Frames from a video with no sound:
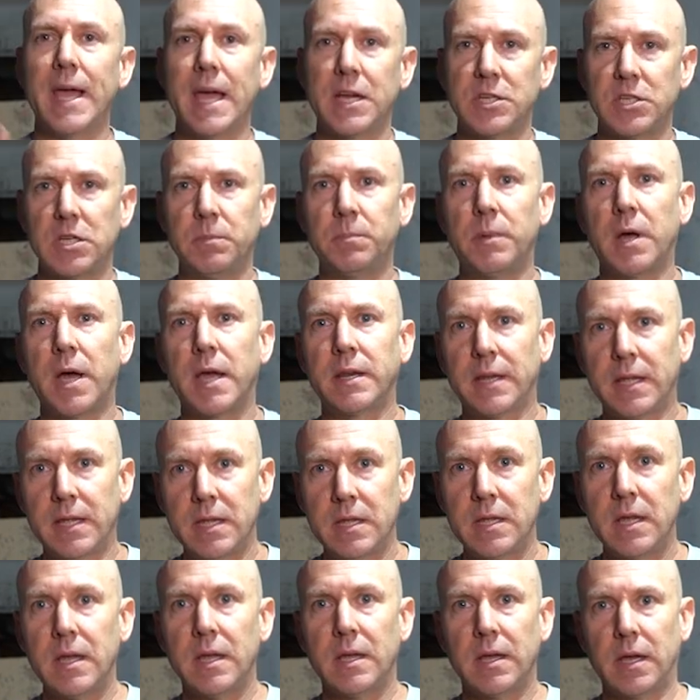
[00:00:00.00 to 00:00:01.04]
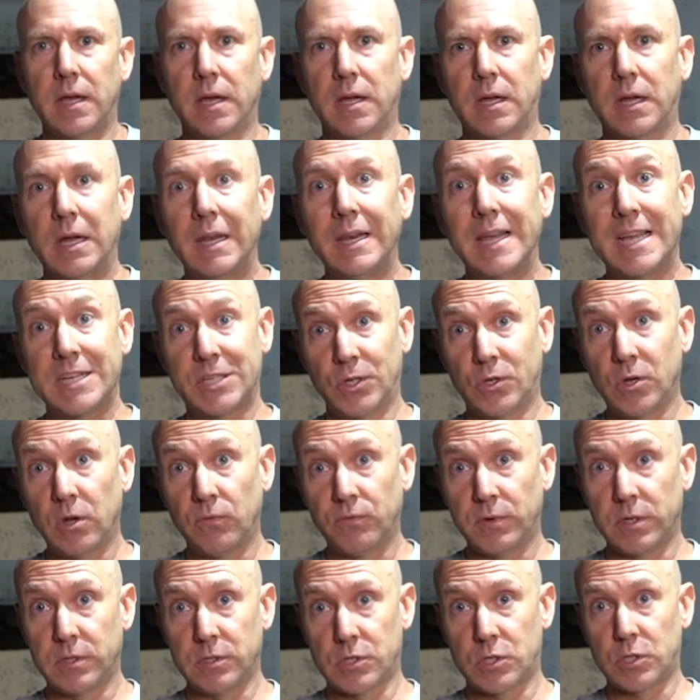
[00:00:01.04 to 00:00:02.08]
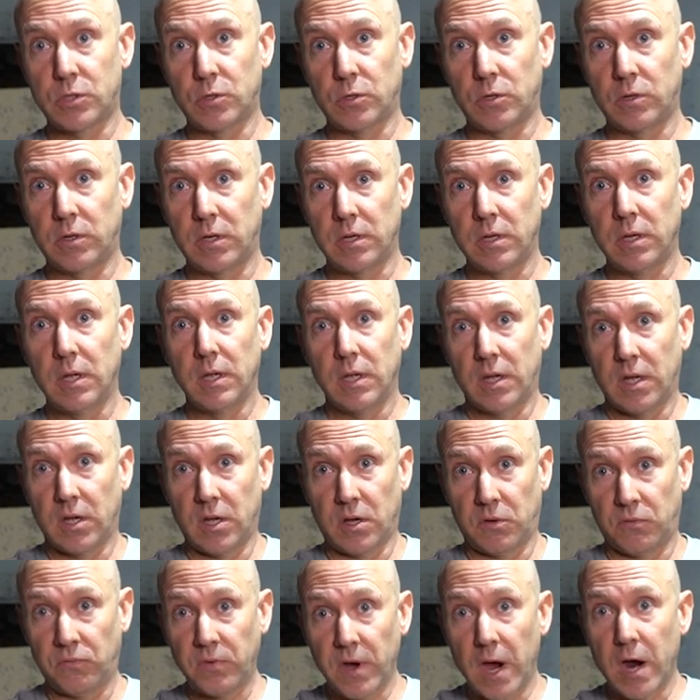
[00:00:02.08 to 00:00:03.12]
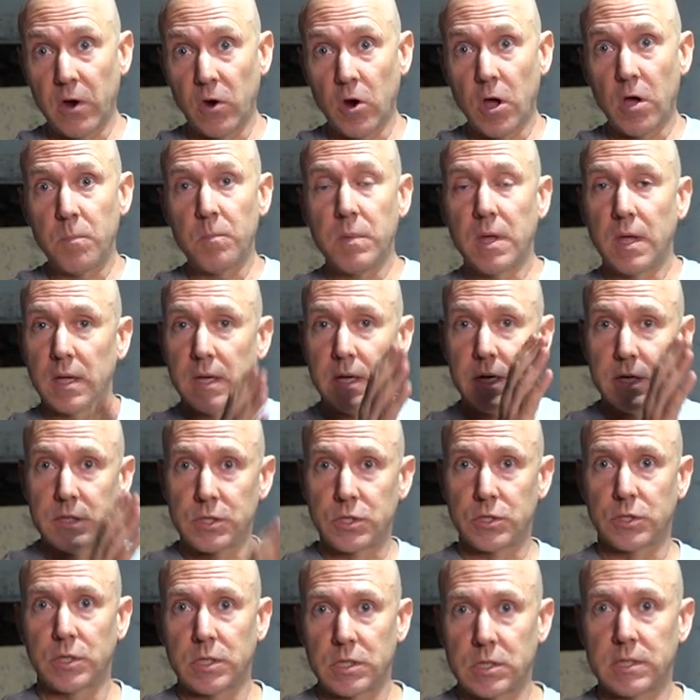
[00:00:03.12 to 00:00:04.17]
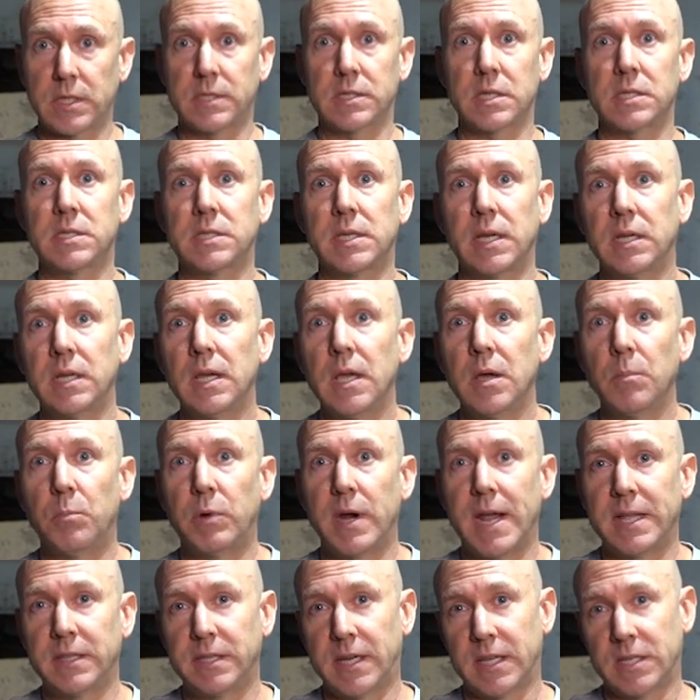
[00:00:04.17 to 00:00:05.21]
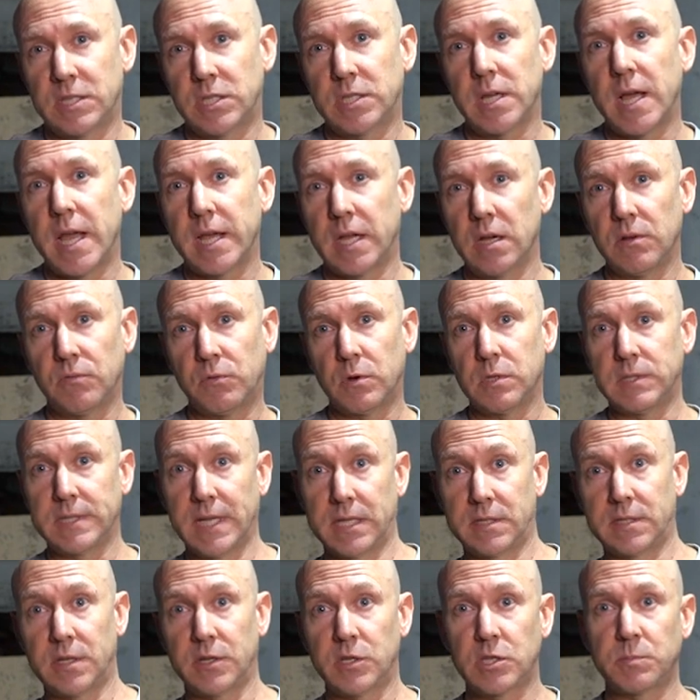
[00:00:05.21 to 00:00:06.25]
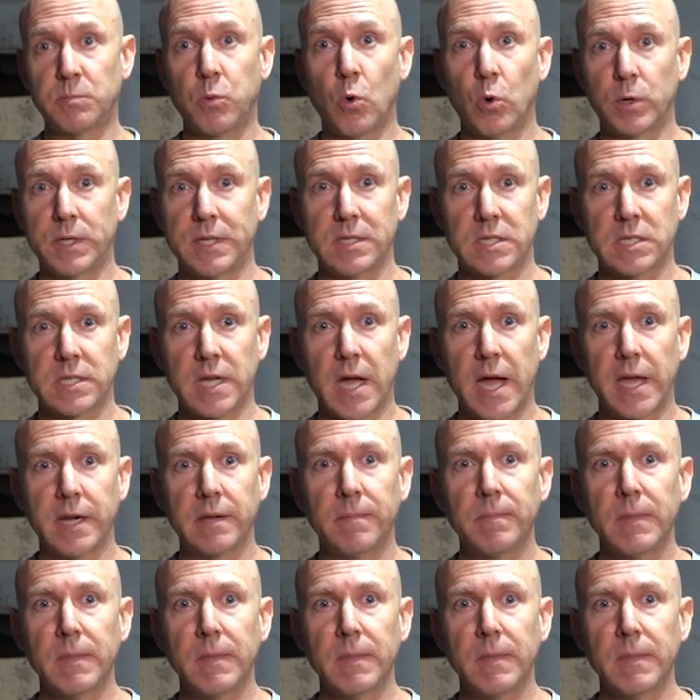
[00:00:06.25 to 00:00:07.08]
actually buying a Kalashnikov concern firearm. It's just, as I said, branded as Saiga because that's their sporting side.